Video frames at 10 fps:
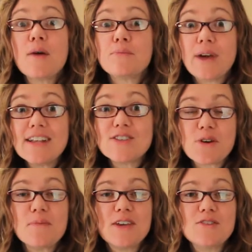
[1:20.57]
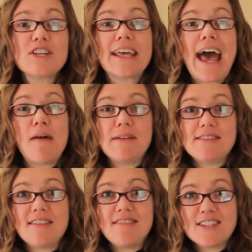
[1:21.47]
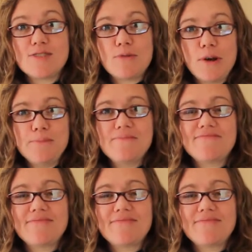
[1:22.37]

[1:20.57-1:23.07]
Brainstorming usually happens in this room.